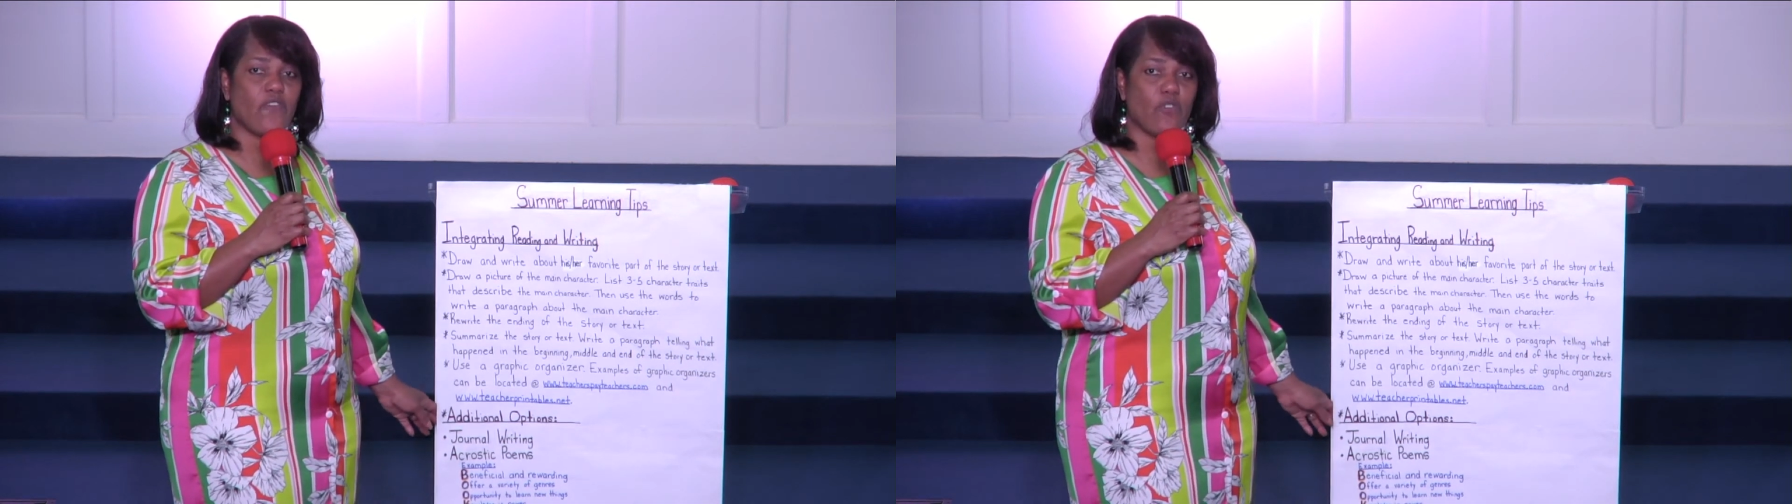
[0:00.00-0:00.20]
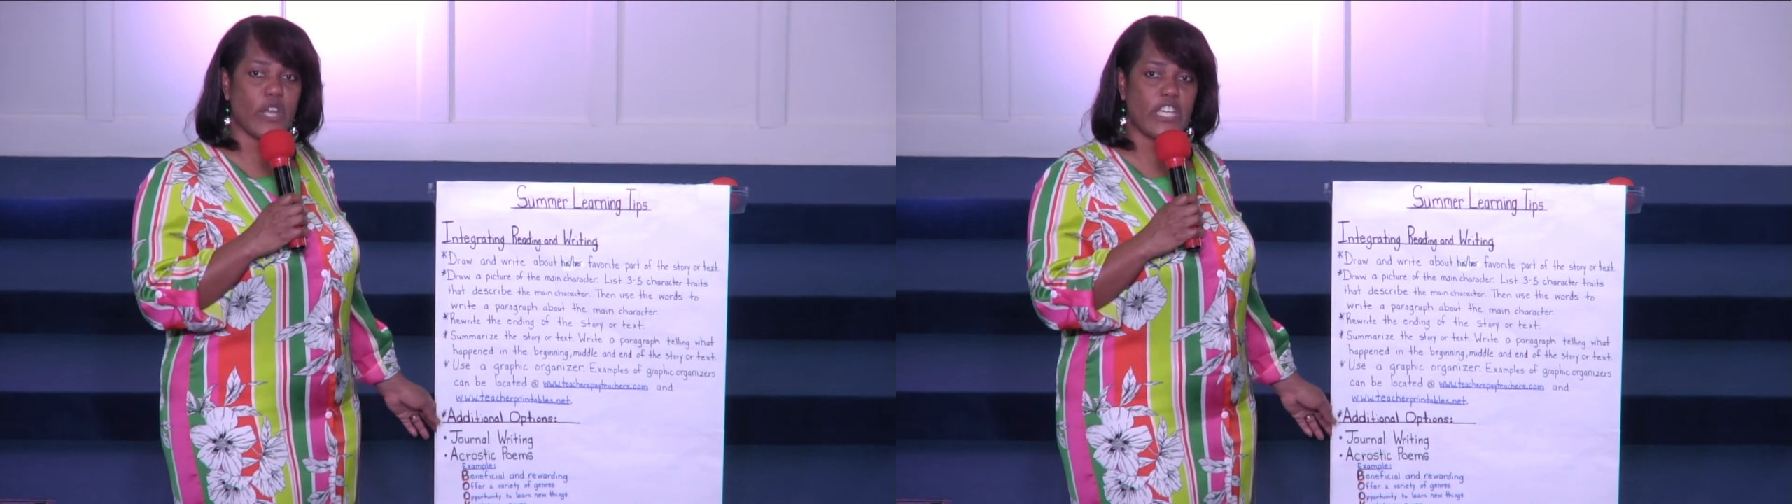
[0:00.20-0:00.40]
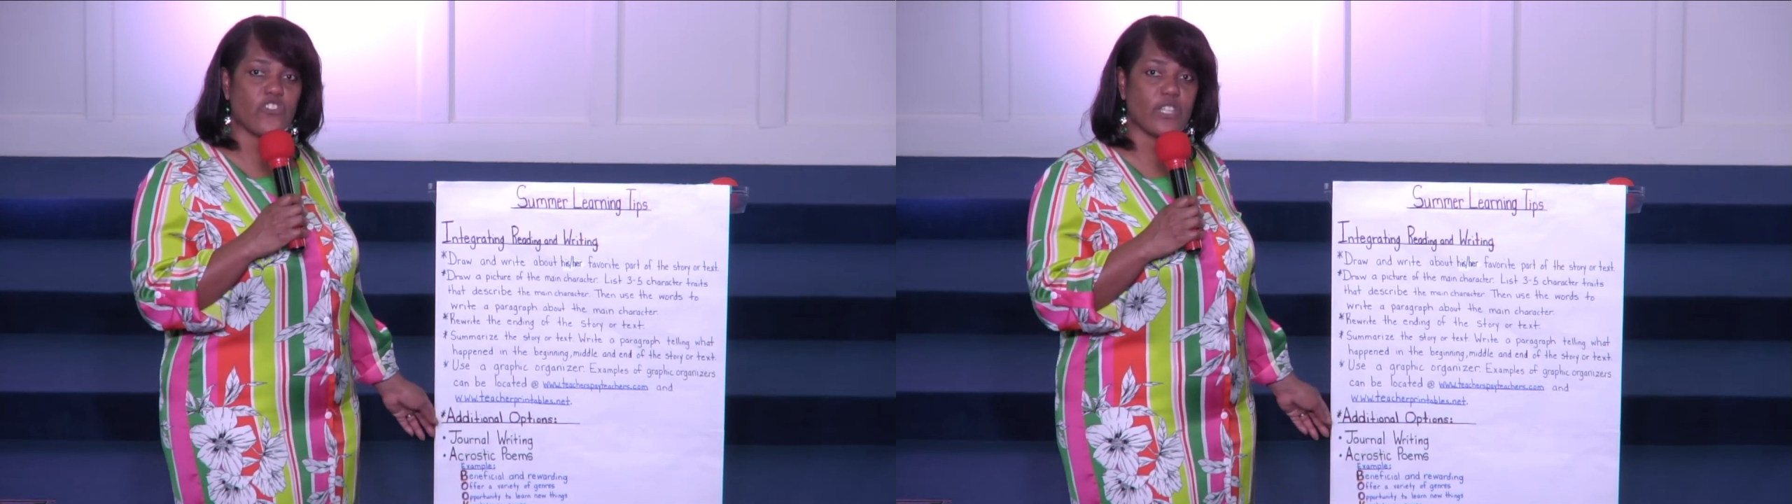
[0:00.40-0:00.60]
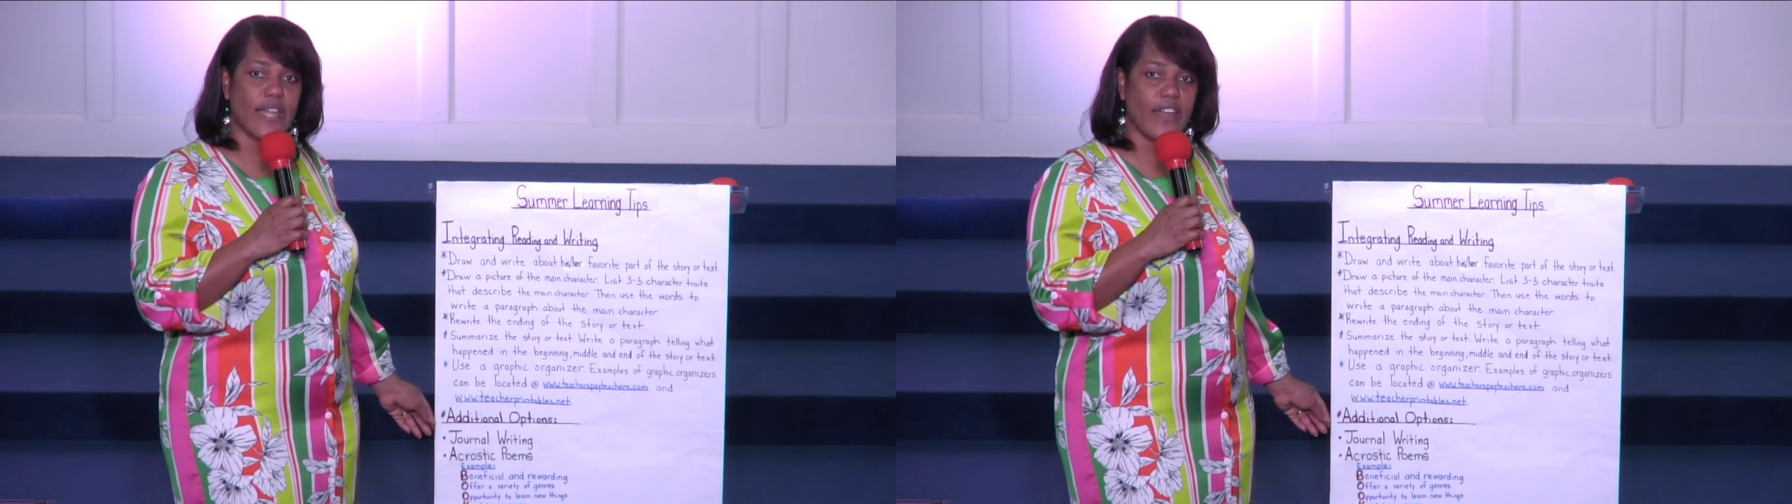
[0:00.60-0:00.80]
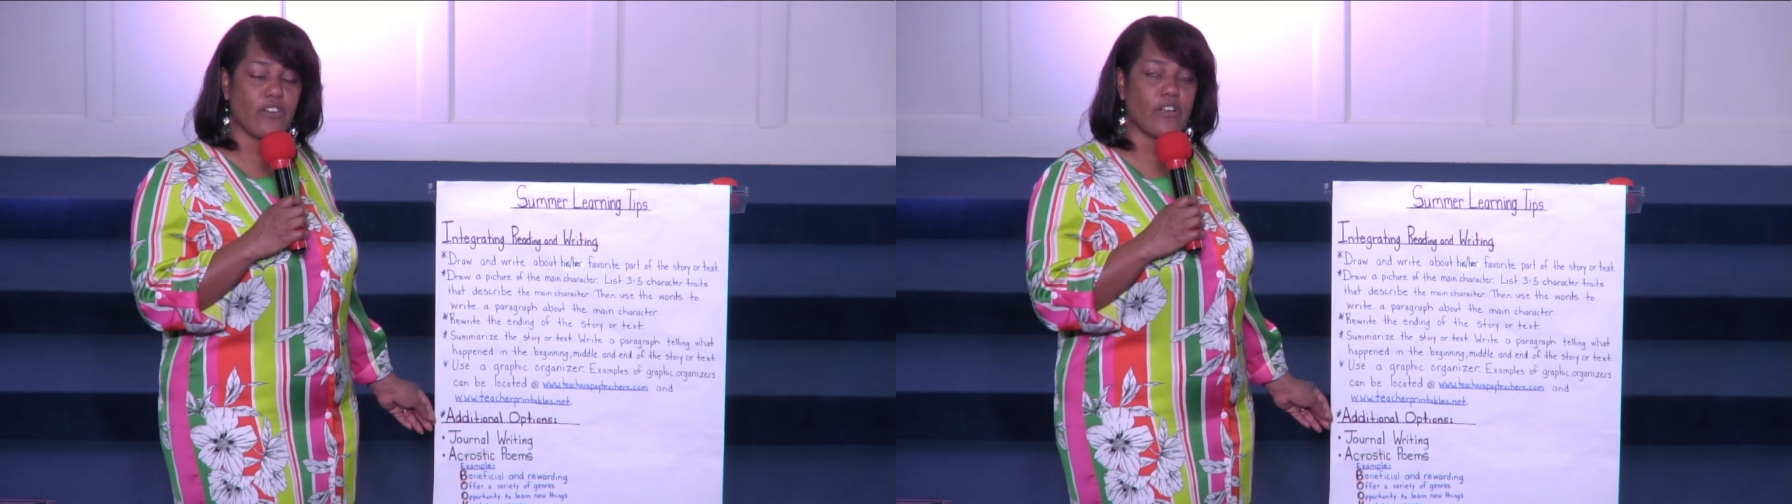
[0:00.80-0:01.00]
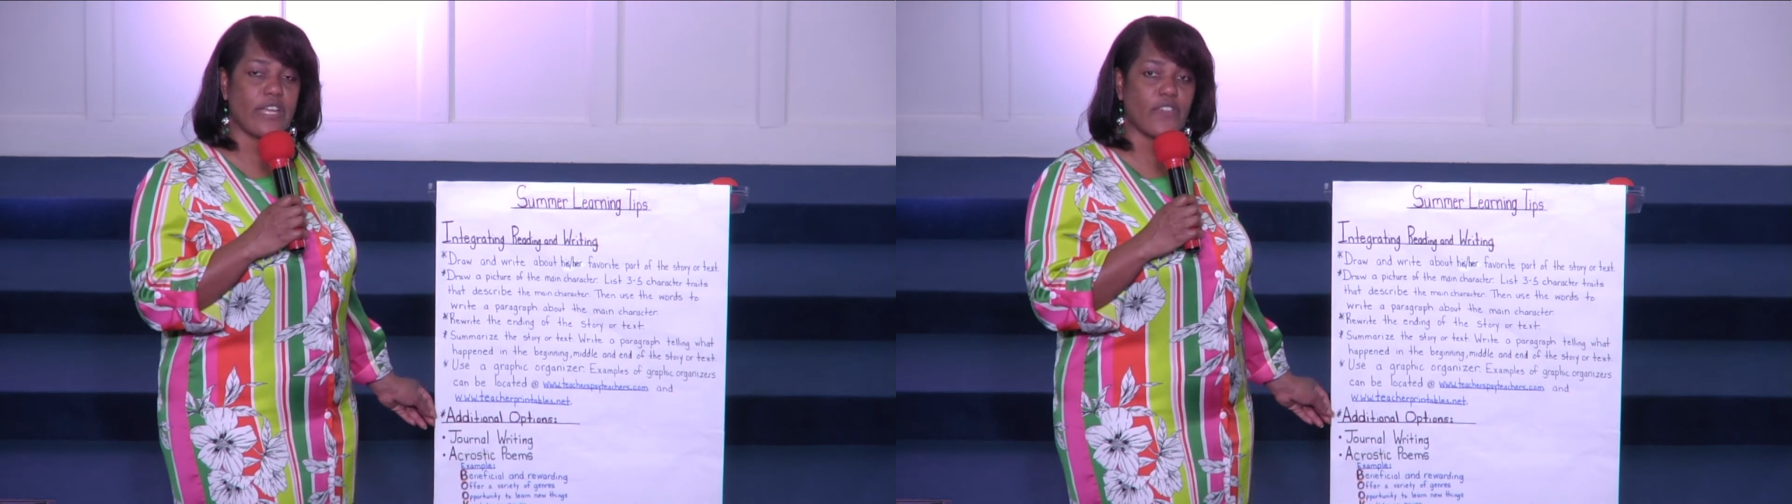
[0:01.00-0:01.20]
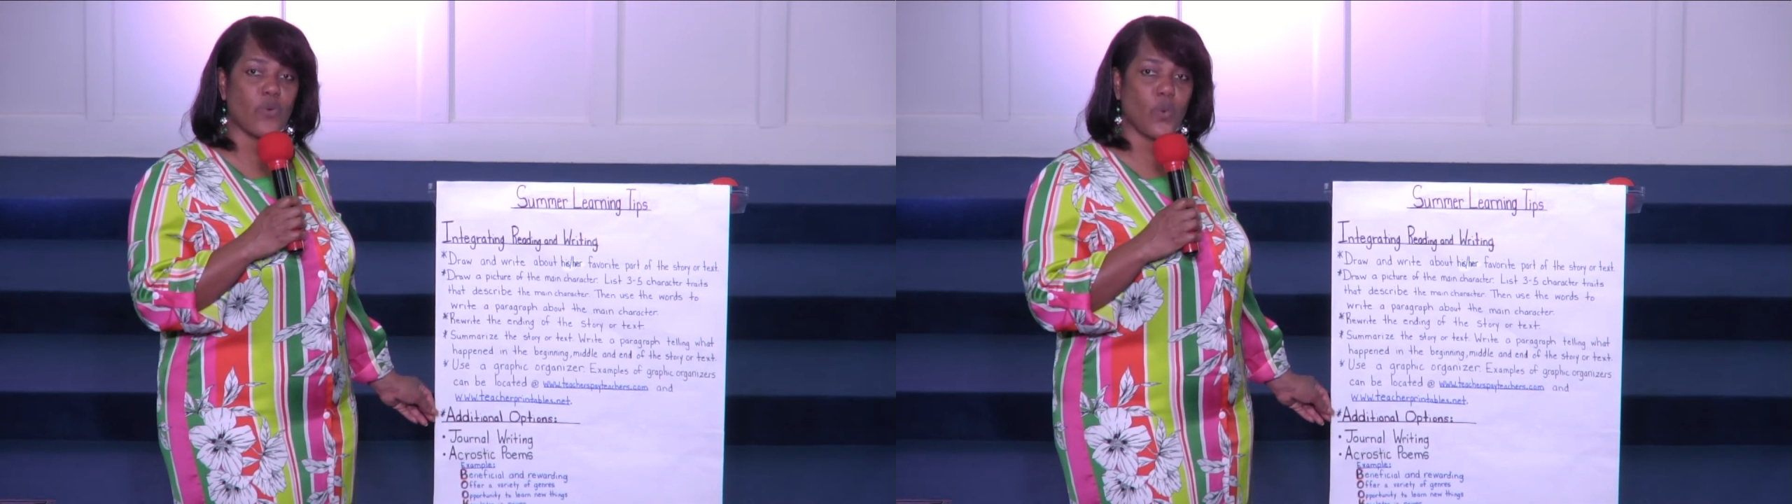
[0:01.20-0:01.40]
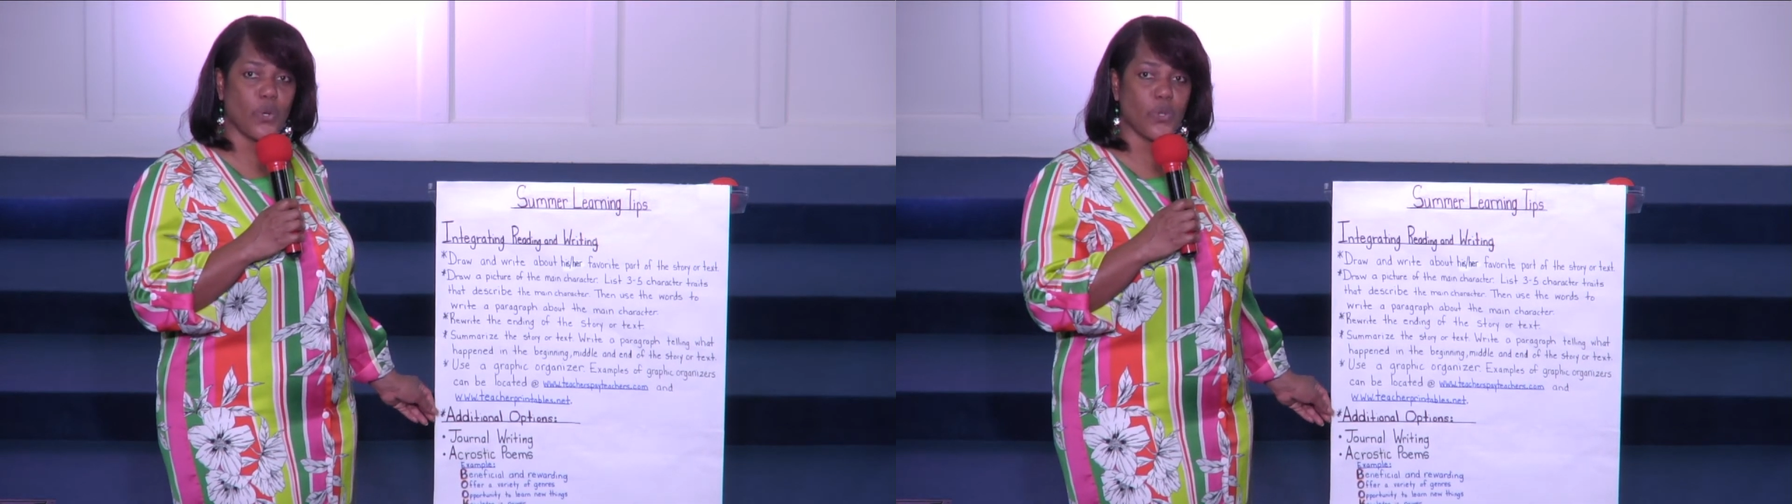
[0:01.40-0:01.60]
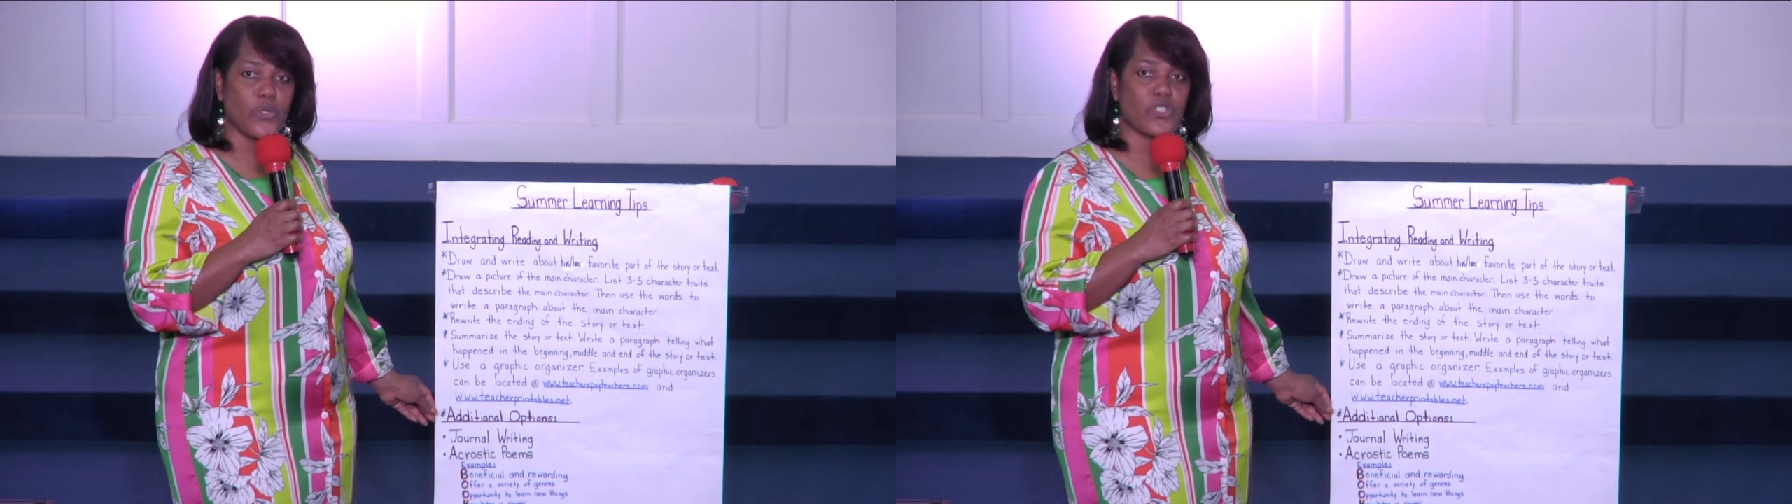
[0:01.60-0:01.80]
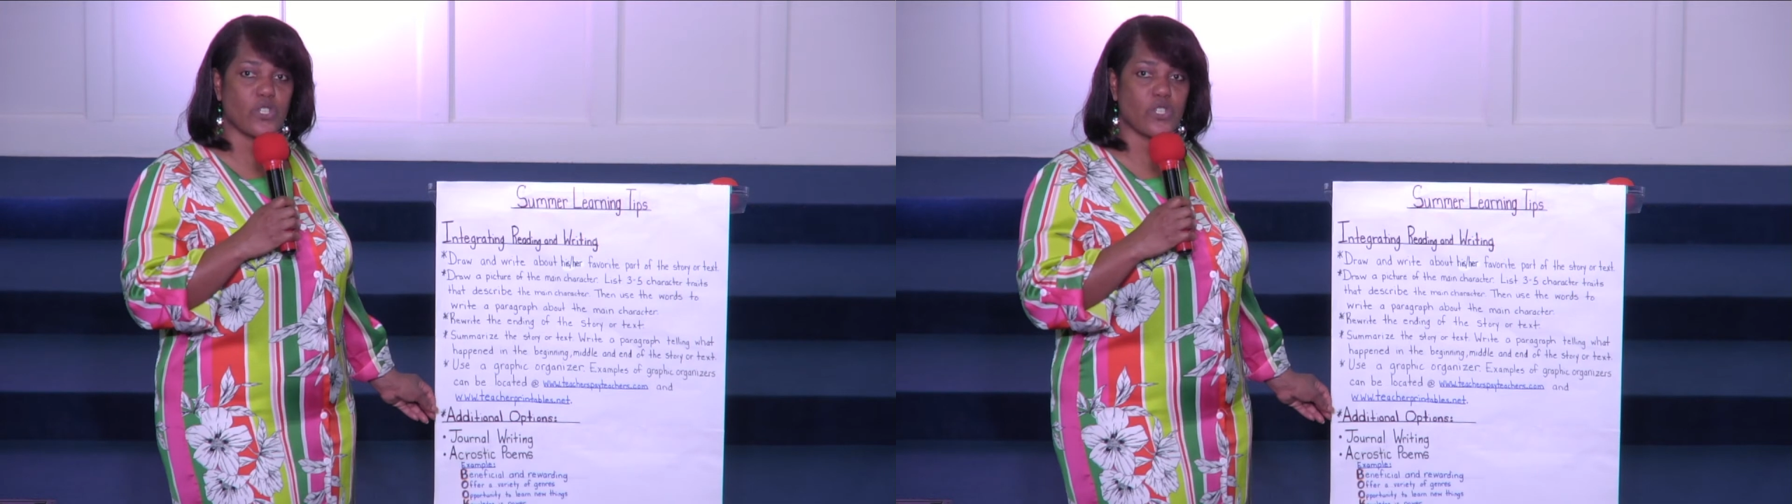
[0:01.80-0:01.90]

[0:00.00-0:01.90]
for each letter in the word